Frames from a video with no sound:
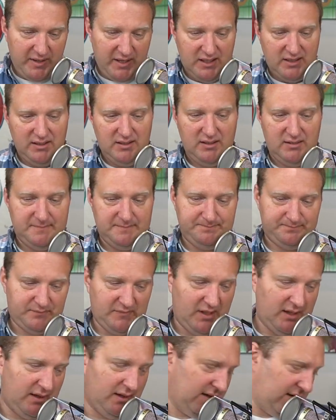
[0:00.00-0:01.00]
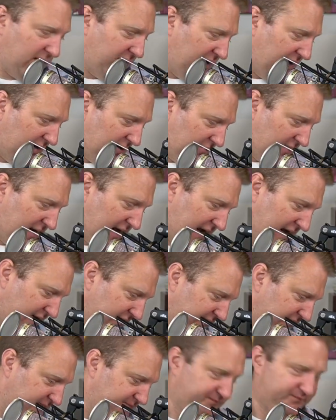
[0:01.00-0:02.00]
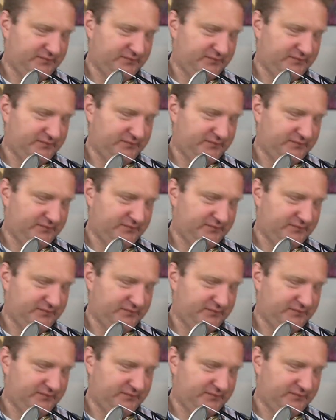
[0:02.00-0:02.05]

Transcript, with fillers: I mean, uh, I mean, I don't have.